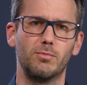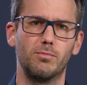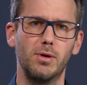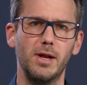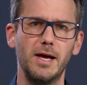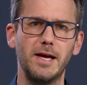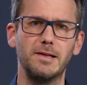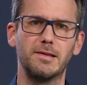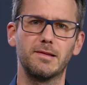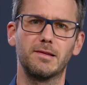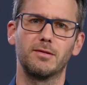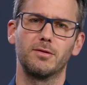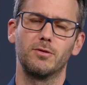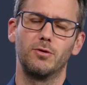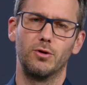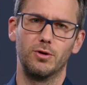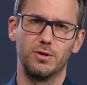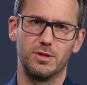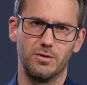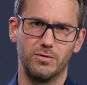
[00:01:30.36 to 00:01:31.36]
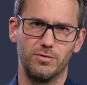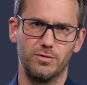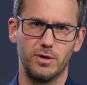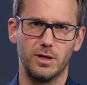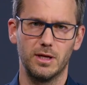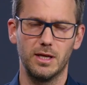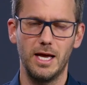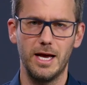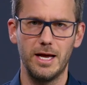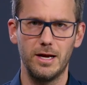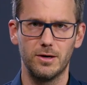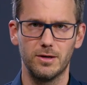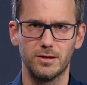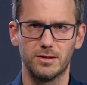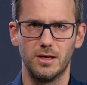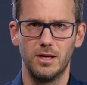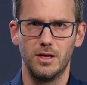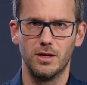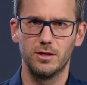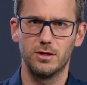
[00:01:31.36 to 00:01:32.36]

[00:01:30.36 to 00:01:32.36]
plates or different layers,